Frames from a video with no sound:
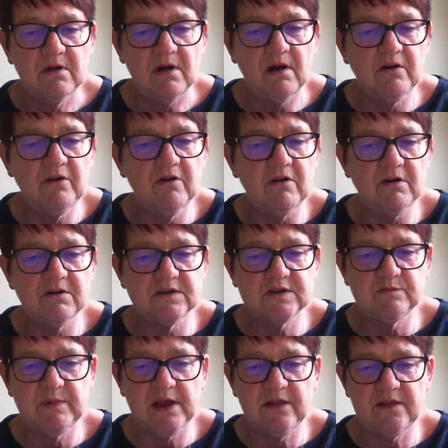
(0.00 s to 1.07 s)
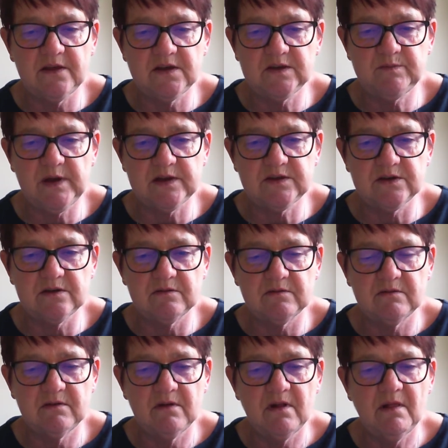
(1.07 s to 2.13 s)
are not going to make things better.
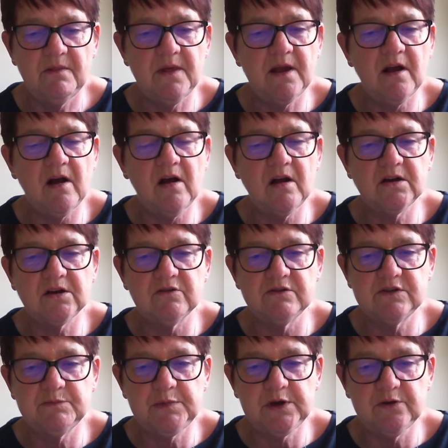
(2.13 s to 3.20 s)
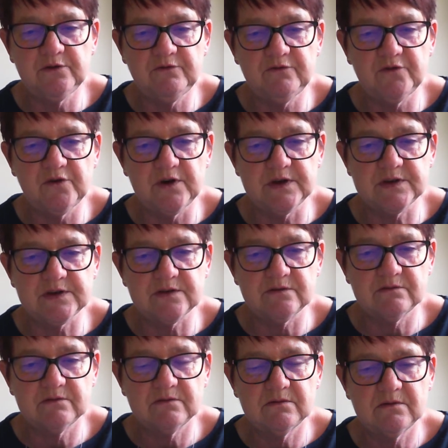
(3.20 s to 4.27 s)
They aren't going to be good for us.
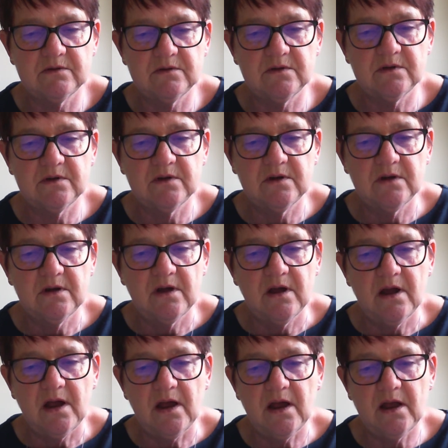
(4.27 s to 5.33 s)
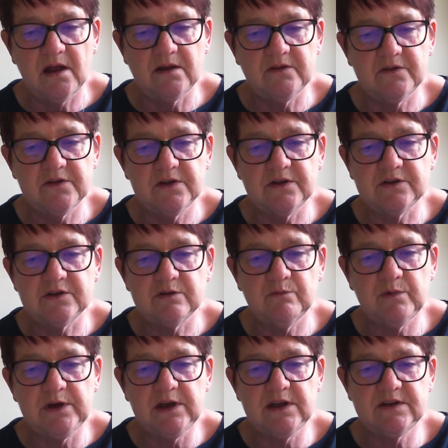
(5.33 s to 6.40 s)
And that
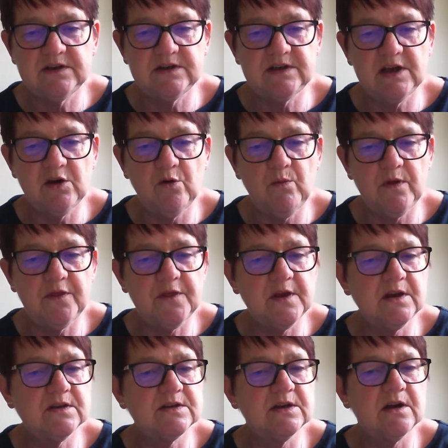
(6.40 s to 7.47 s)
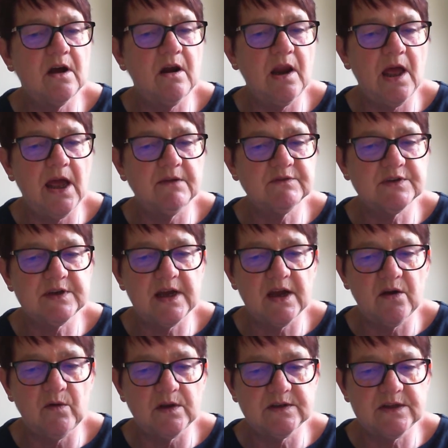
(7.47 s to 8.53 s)
we need to deal with things in our lives
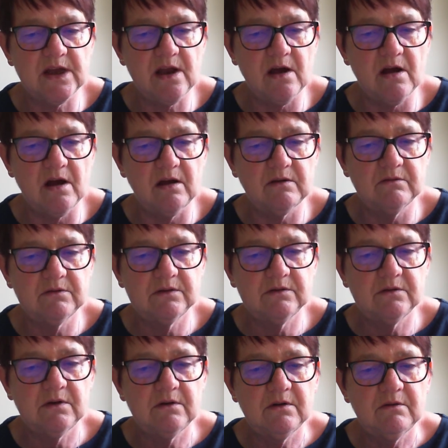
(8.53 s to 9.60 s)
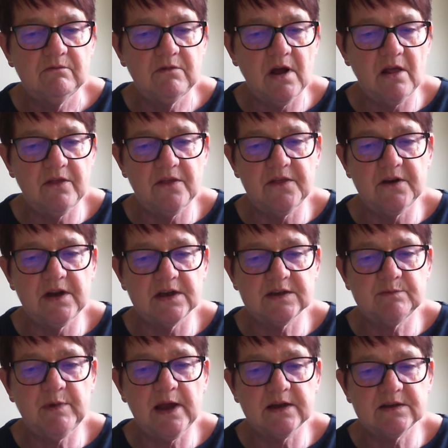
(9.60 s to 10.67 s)
now as they are rather than
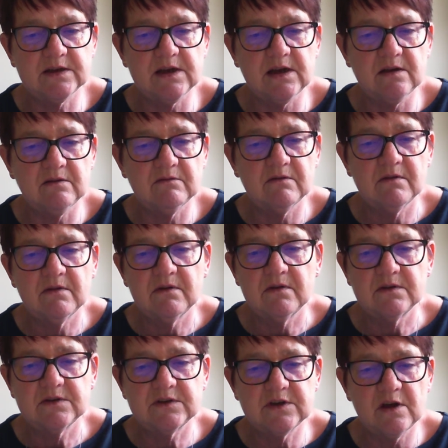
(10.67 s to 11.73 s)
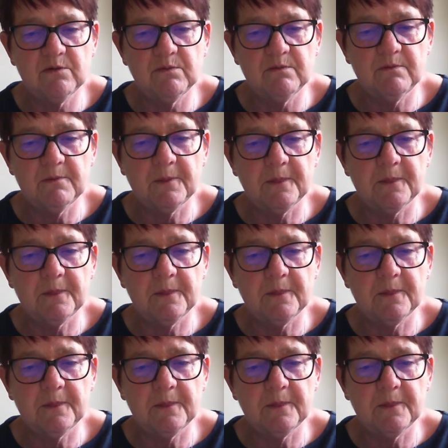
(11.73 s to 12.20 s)
expecting some